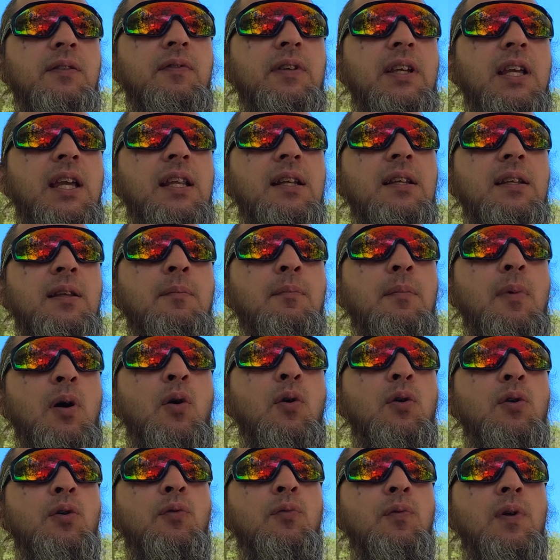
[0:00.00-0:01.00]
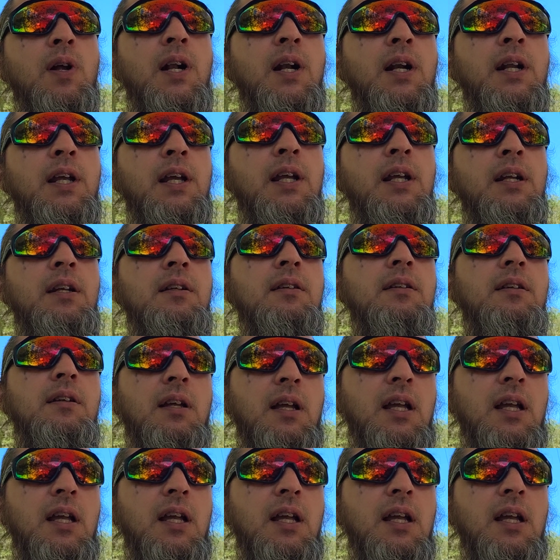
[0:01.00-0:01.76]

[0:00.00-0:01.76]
of getting the motor running.